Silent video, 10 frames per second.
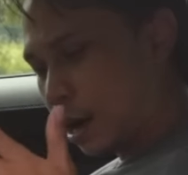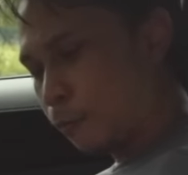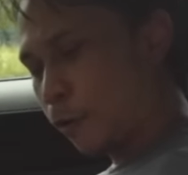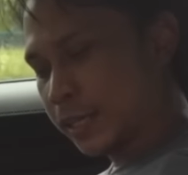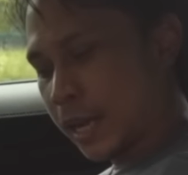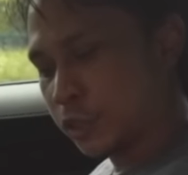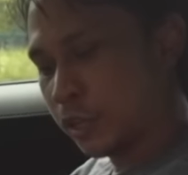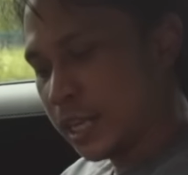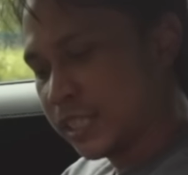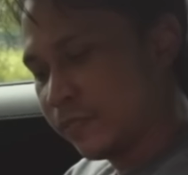The armrest has
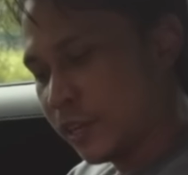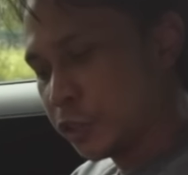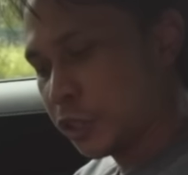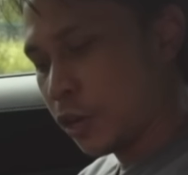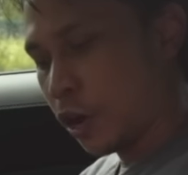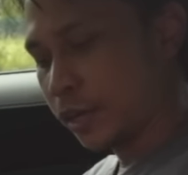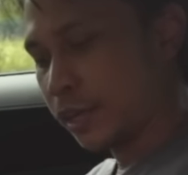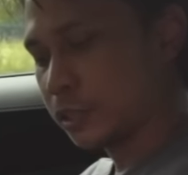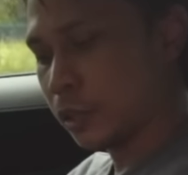nice finishing on it.